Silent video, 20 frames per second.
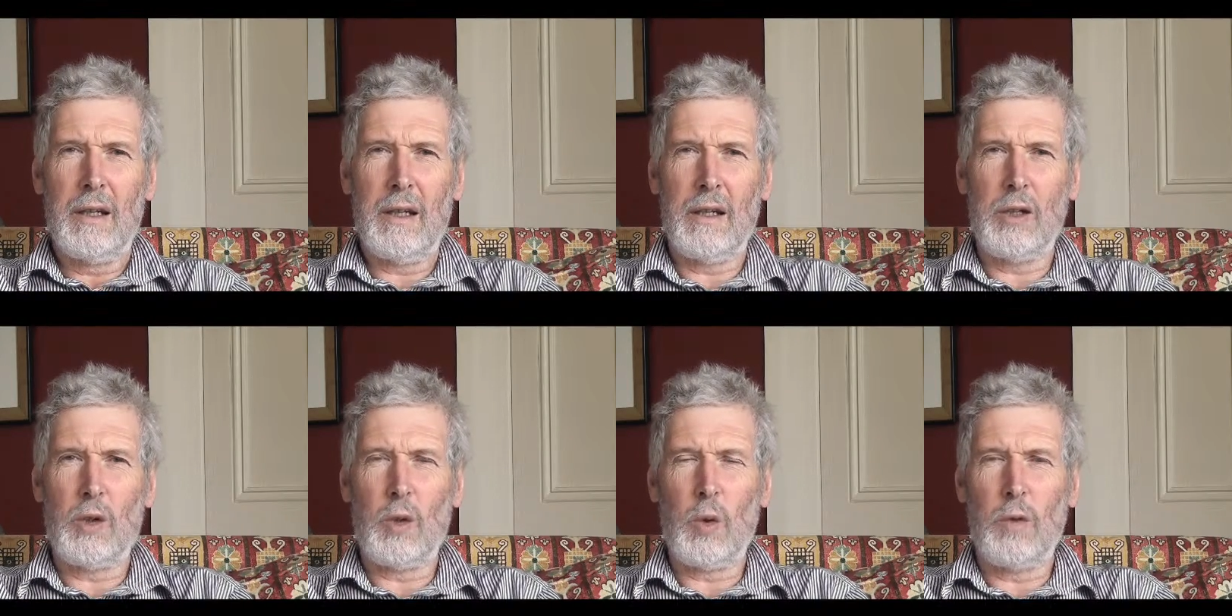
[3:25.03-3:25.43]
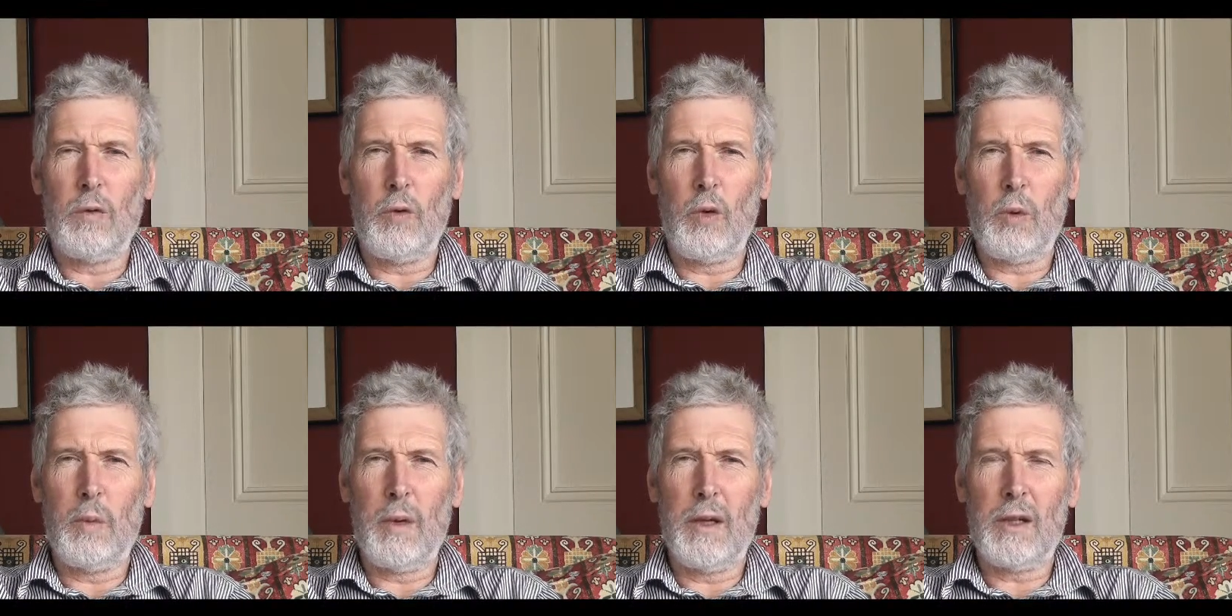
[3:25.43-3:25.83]
into a
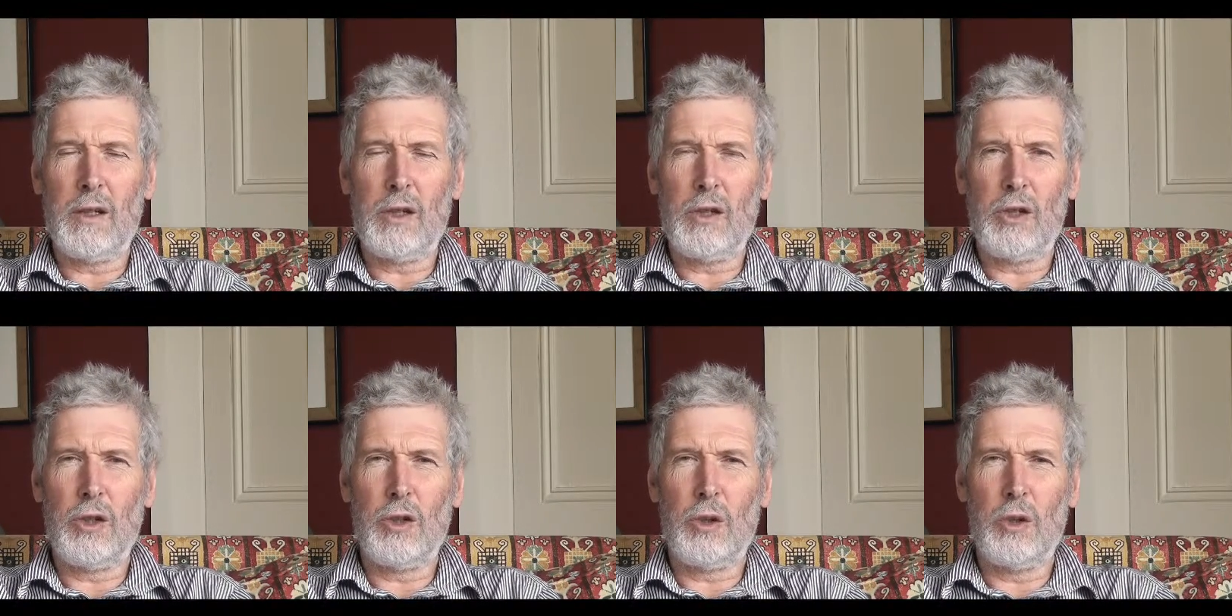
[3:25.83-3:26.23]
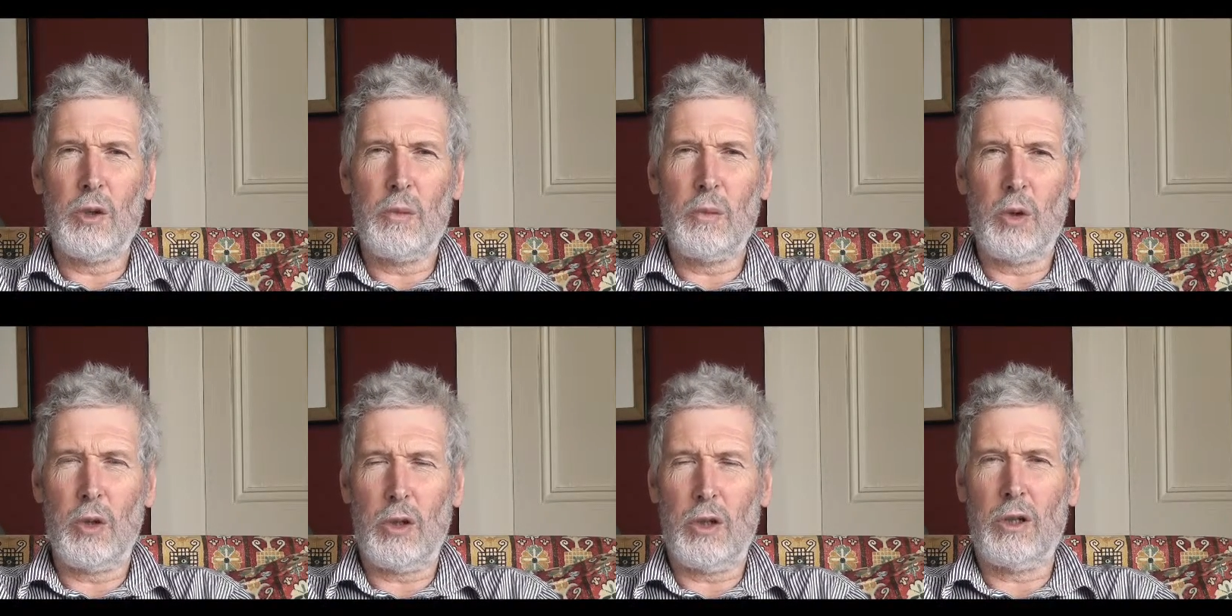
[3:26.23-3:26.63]
format to
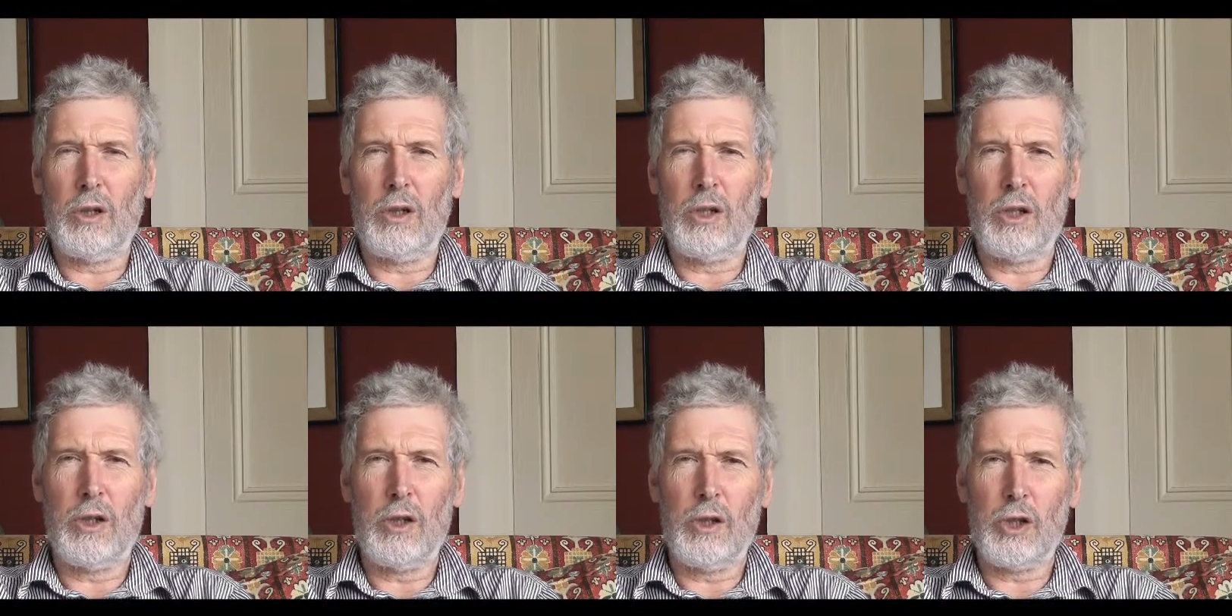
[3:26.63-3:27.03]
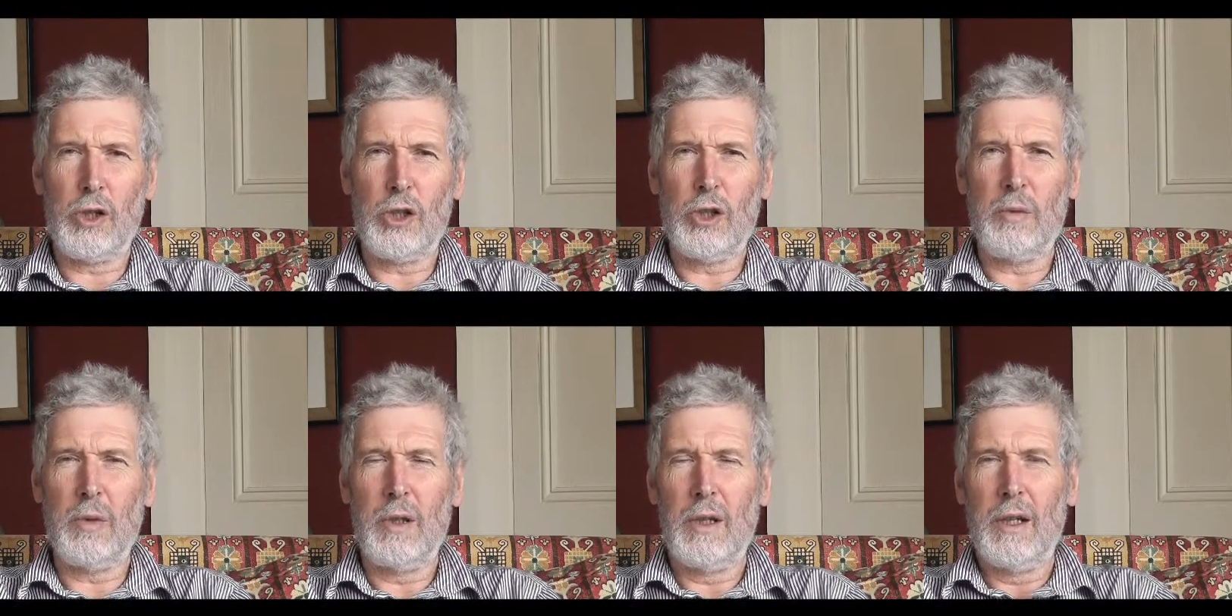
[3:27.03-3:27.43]
put onto
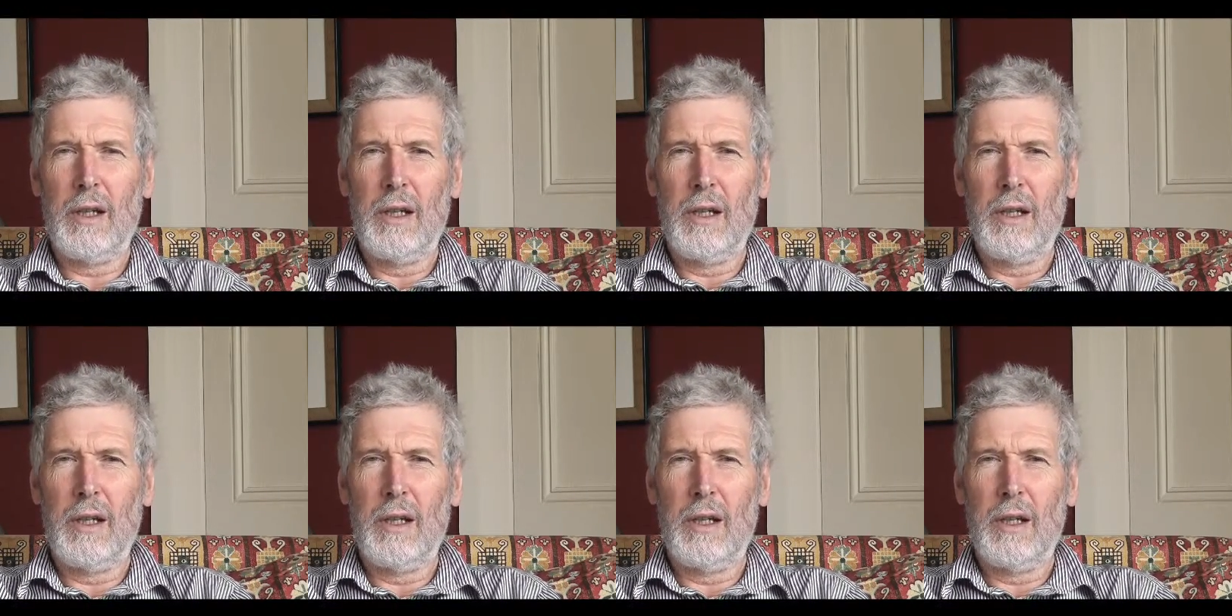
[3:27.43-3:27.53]
YouTube.